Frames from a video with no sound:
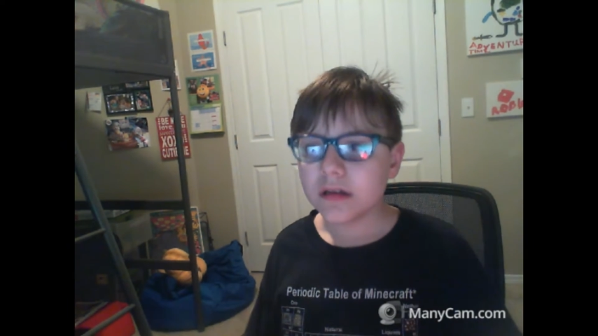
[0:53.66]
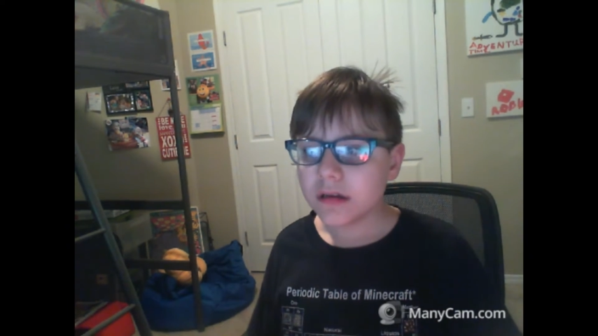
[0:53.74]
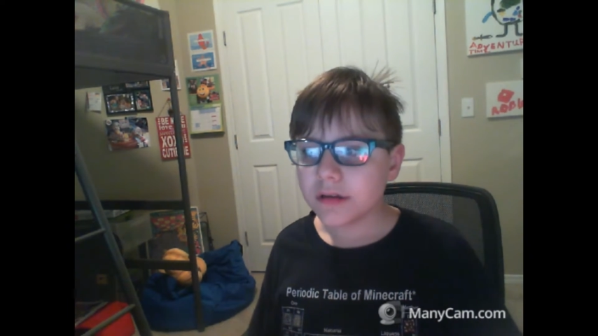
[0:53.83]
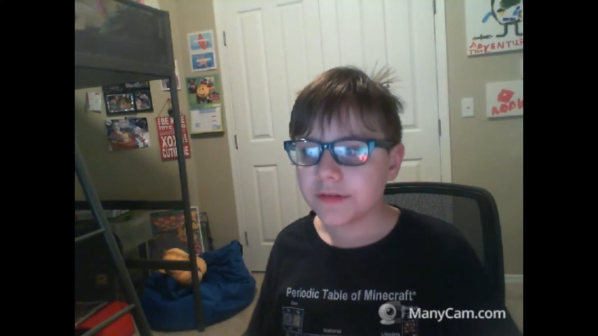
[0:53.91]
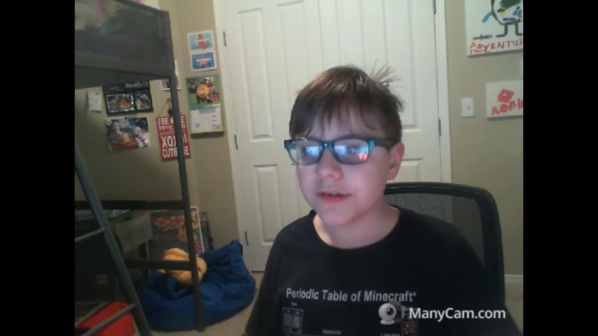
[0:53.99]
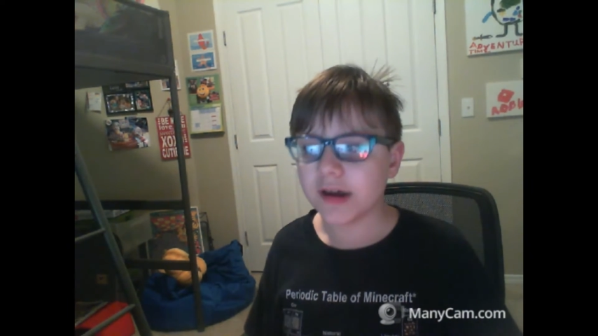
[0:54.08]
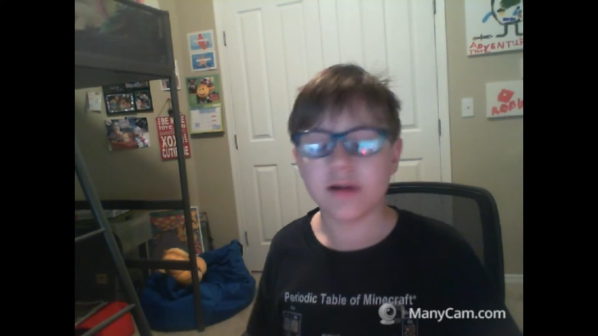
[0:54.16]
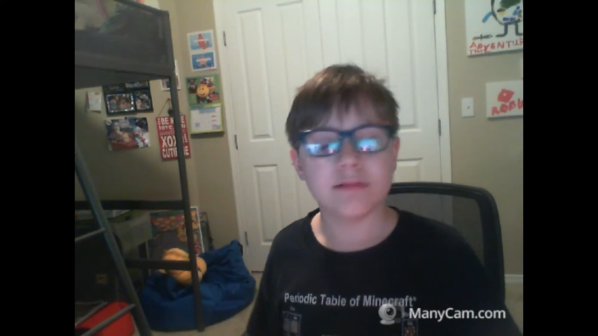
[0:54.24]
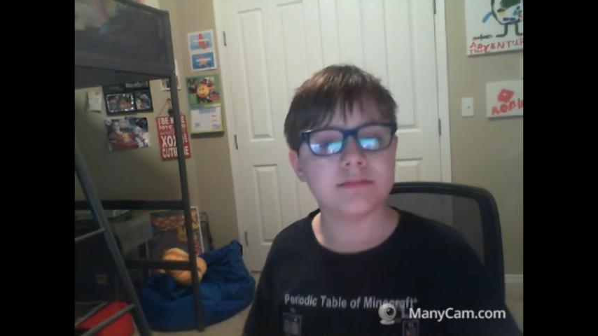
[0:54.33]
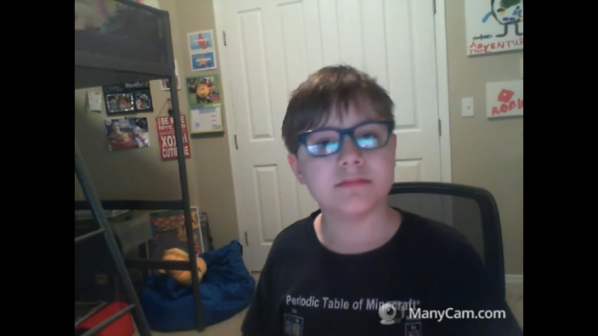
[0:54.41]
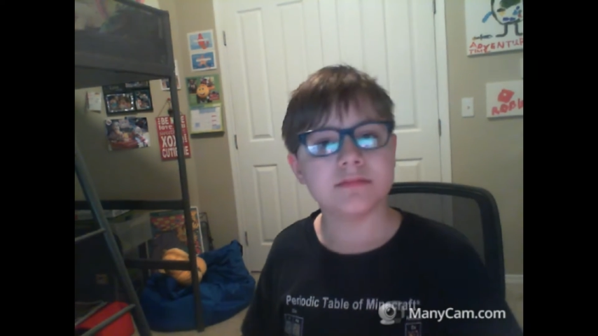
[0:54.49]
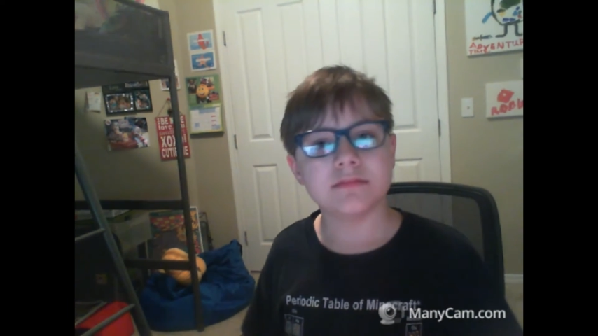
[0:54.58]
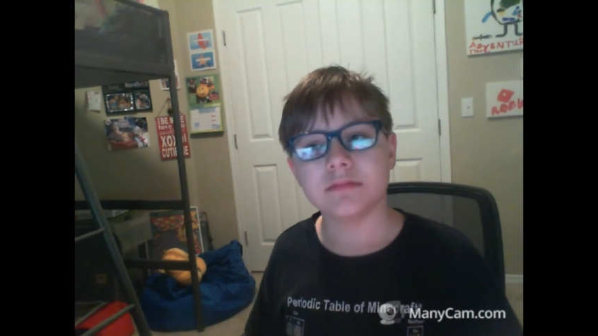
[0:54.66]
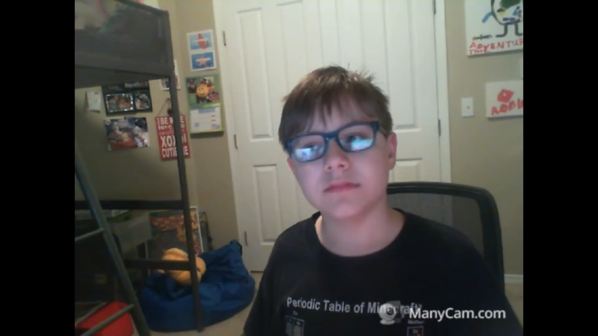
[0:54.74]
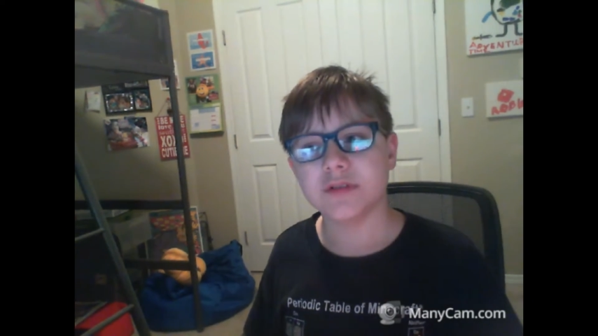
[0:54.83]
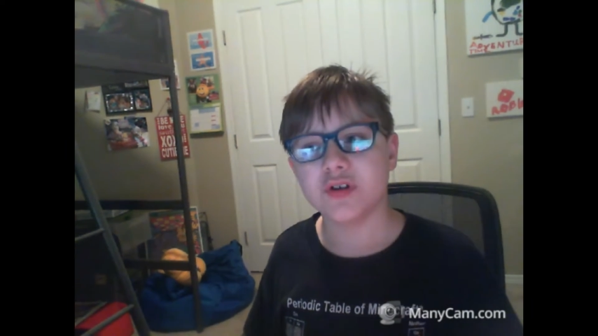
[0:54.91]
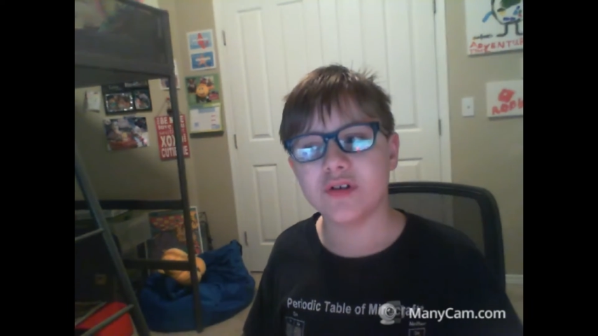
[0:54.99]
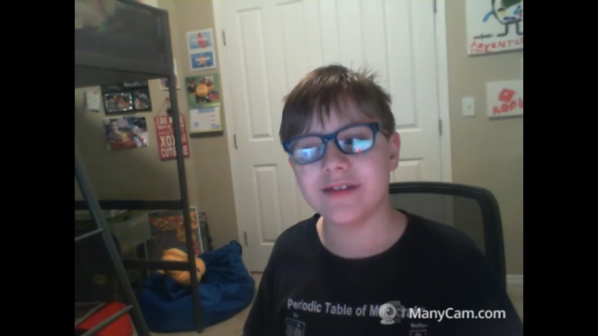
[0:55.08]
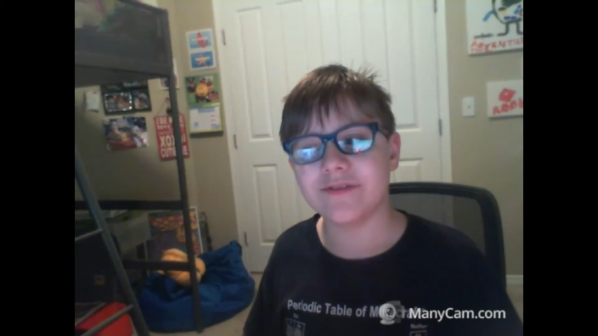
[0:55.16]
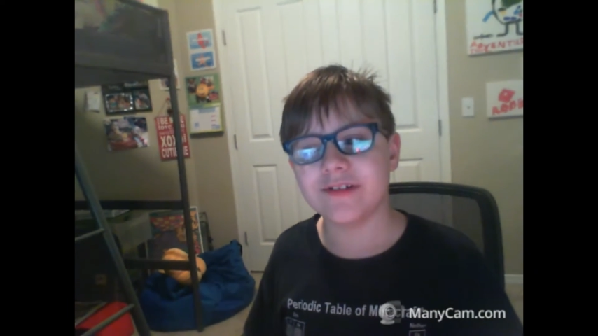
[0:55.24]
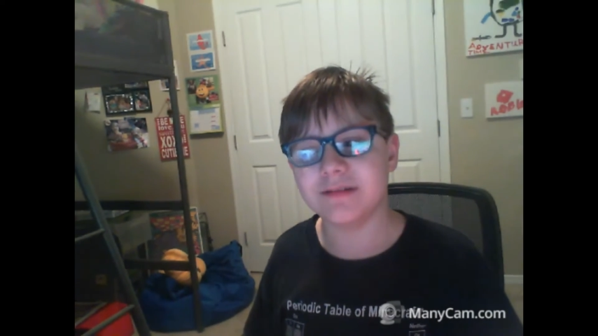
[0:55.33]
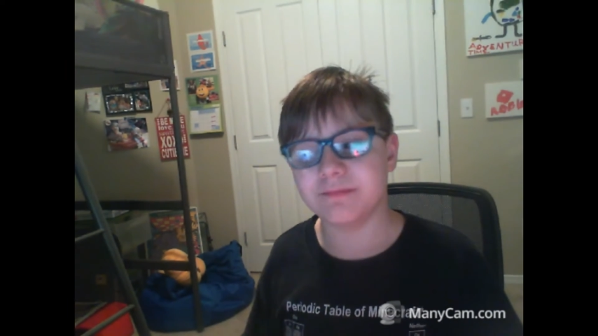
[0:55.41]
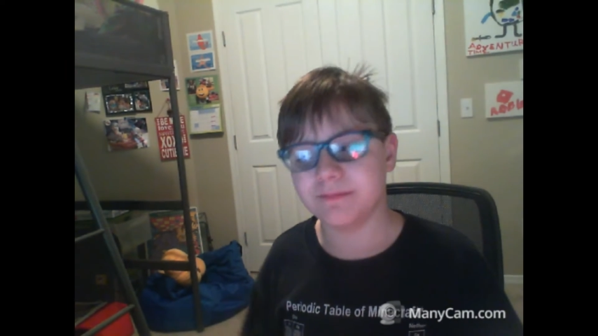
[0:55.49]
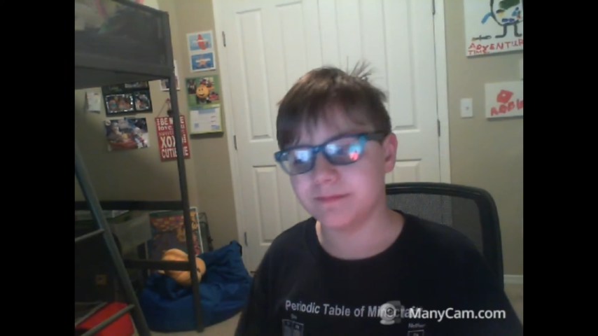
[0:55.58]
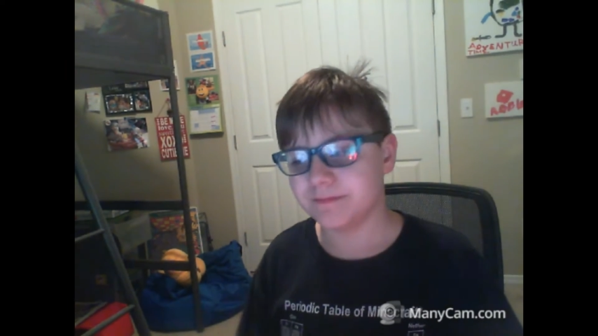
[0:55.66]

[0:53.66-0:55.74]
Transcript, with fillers: So, don't even